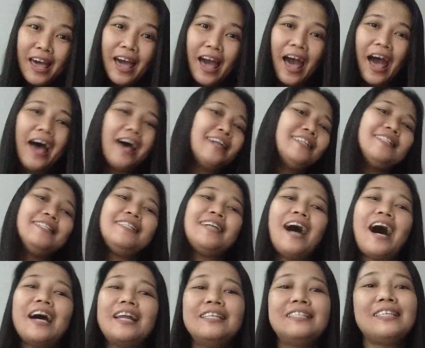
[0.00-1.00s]
and
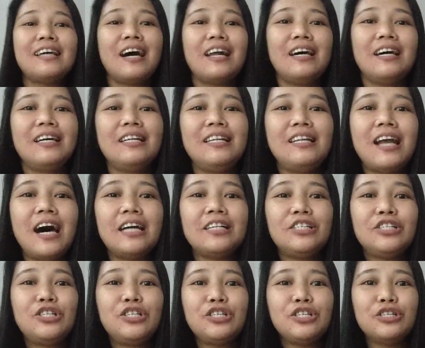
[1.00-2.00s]
I decided not
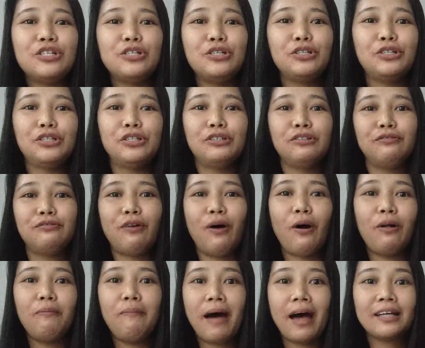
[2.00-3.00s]
to
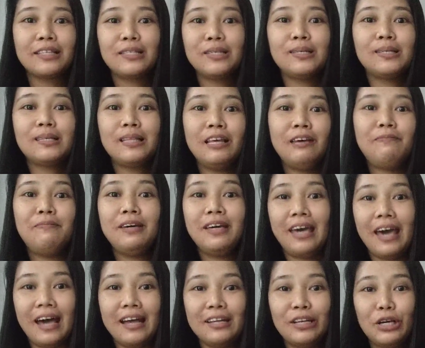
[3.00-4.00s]
fall back to sleep
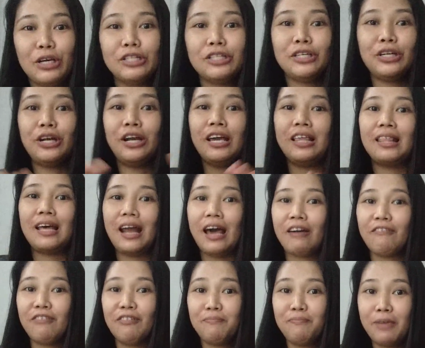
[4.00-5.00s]
again, considering that I
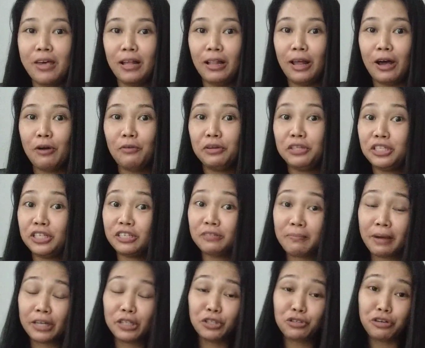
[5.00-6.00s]
have a pillow, which is
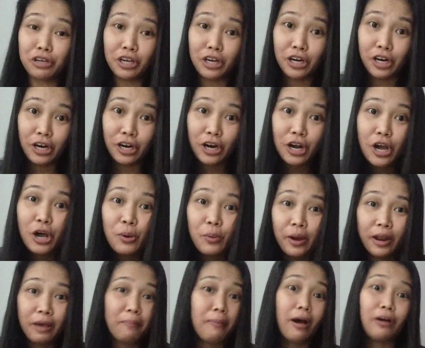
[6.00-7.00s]
my trigger
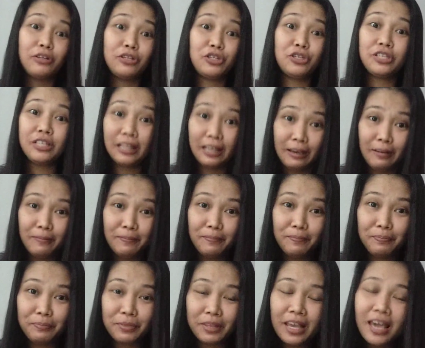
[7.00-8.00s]
when I'm about to sleep.
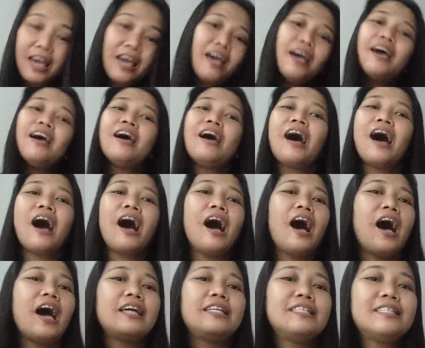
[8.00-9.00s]

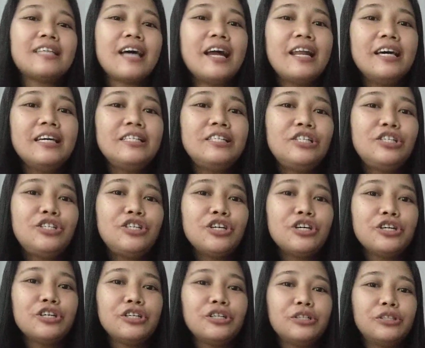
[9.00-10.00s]
I decided
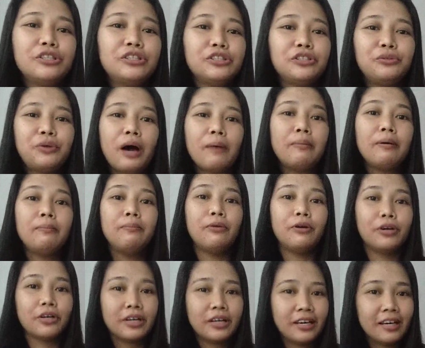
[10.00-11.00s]
to grab a
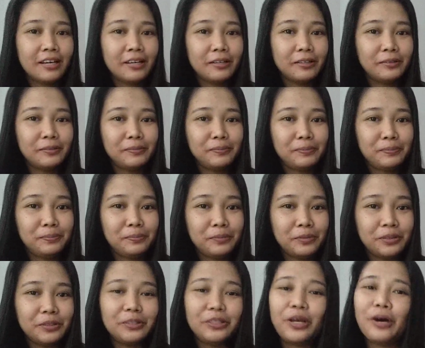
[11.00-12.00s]
book.
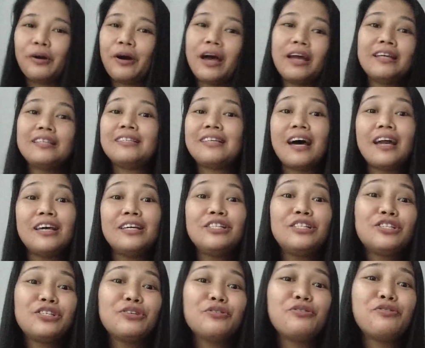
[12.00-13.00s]
No, I decided
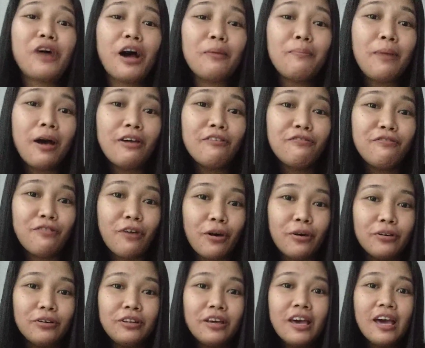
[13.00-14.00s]
to grab my
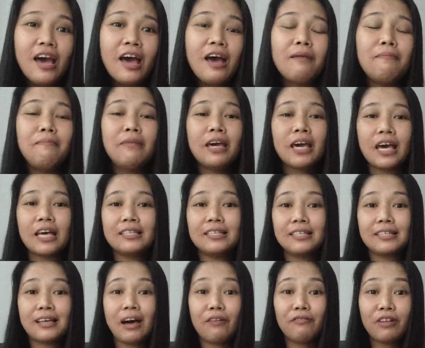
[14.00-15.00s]
phone because a
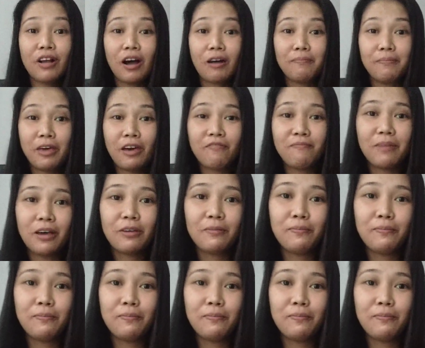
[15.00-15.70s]
soft copy of my